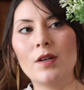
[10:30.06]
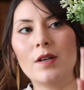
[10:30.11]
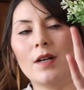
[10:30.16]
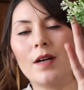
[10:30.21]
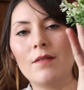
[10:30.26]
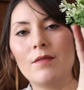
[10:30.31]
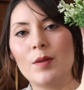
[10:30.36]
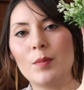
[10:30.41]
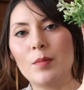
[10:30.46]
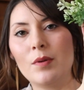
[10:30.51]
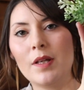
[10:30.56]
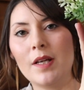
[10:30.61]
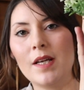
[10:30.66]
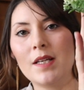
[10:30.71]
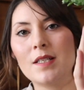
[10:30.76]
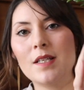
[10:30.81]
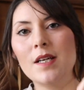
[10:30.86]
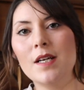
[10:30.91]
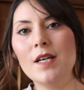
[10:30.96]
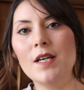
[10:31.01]
of the
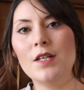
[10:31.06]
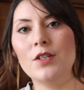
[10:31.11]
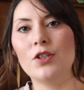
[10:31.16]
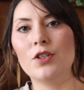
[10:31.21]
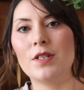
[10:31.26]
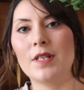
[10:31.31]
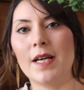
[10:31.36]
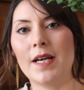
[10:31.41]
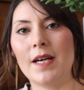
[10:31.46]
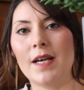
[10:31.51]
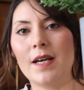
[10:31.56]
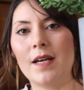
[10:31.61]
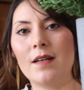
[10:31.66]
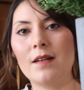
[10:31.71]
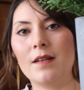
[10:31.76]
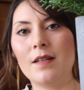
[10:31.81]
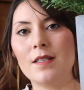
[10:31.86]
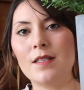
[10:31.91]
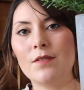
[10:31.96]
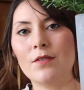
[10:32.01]
plant, just
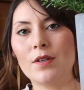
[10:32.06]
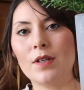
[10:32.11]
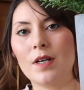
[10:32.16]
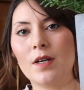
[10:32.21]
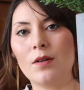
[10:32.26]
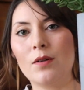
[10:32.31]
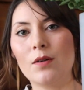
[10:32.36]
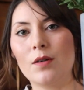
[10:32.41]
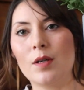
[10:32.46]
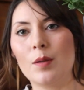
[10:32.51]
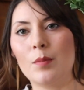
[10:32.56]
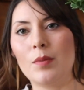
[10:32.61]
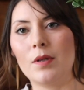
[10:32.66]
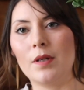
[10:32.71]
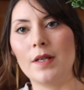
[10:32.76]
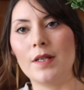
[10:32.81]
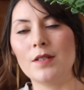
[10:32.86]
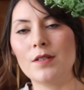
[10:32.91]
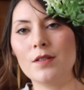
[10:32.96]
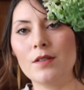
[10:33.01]
add a different colored
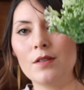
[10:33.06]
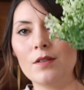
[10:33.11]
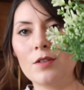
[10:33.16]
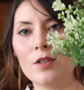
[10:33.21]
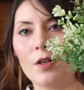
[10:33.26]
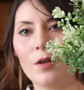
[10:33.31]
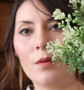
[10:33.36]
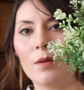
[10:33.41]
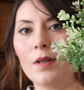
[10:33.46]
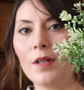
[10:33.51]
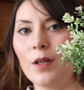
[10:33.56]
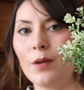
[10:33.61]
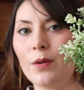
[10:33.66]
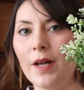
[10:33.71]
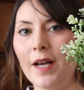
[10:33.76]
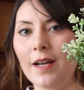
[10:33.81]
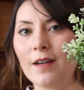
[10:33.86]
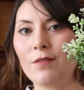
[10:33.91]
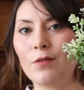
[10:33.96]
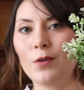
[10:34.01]
planter. So little
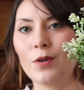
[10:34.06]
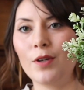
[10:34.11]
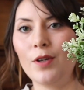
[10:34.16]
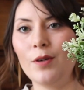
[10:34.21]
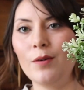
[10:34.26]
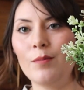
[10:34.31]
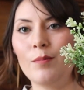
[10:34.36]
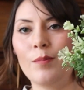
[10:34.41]
hack for you.